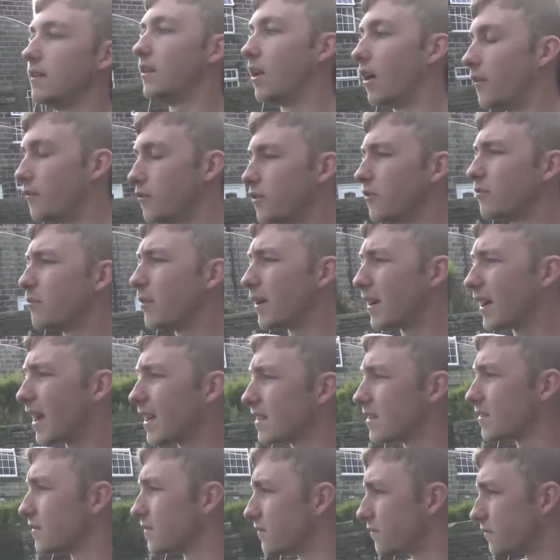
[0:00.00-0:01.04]
you know, I've driven my
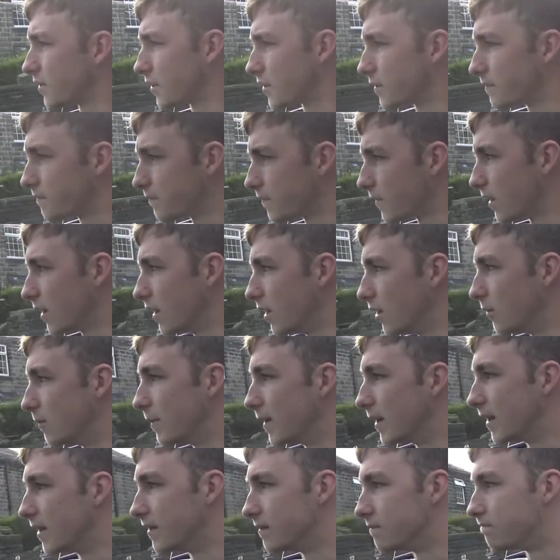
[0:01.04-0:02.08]
dad's for a little
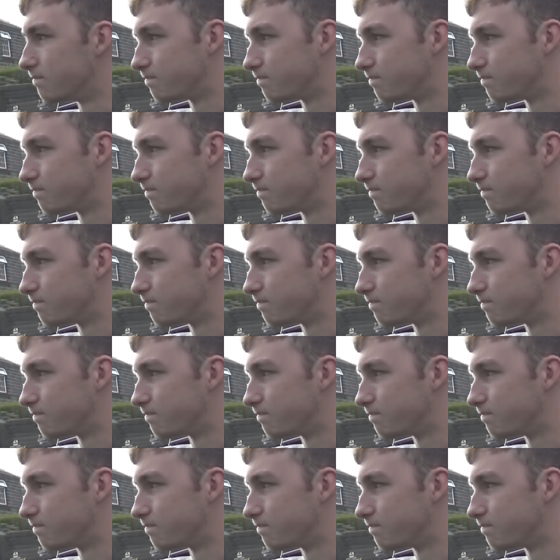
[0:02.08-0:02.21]
bit and